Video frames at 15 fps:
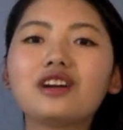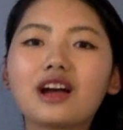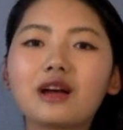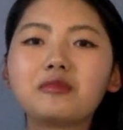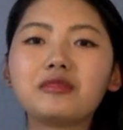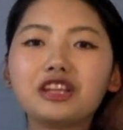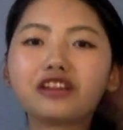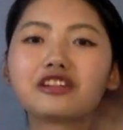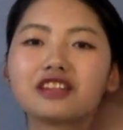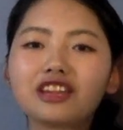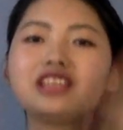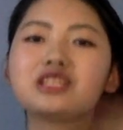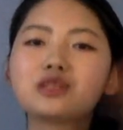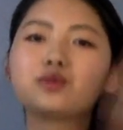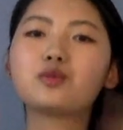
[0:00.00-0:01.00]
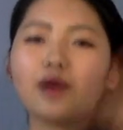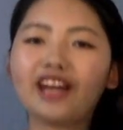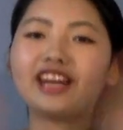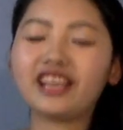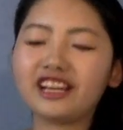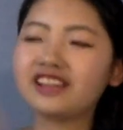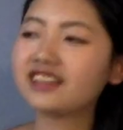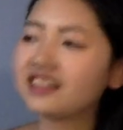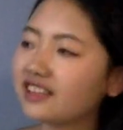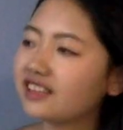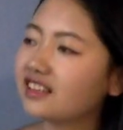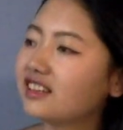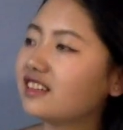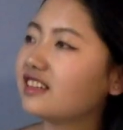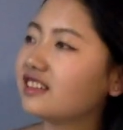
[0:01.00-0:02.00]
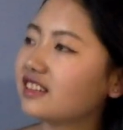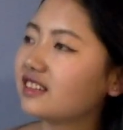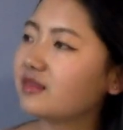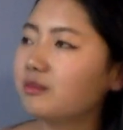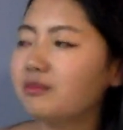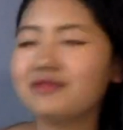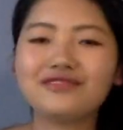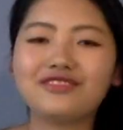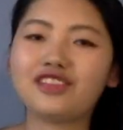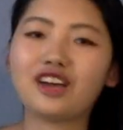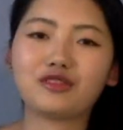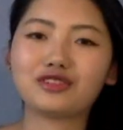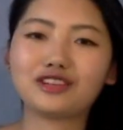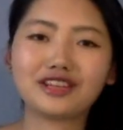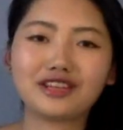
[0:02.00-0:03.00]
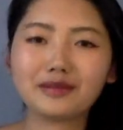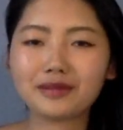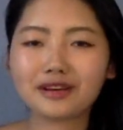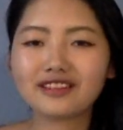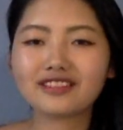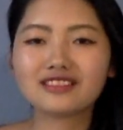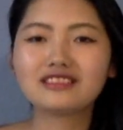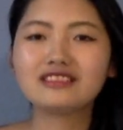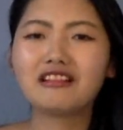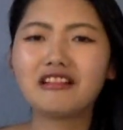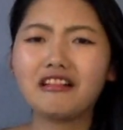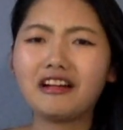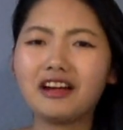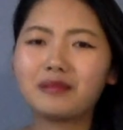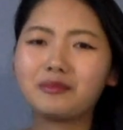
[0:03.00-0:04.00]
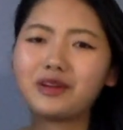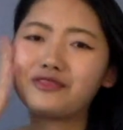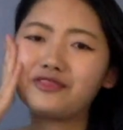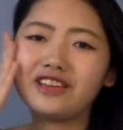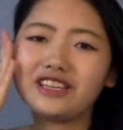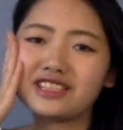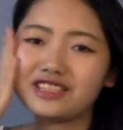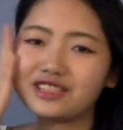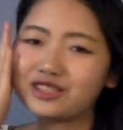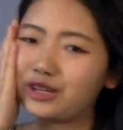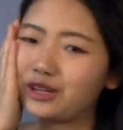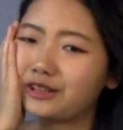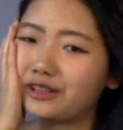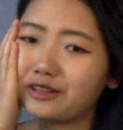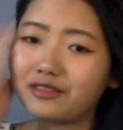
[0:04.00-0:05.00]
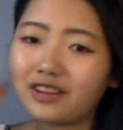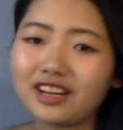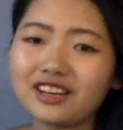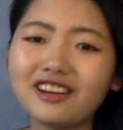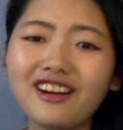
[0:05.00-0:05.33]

I'm literally sweating. Not really, but my face is turning red.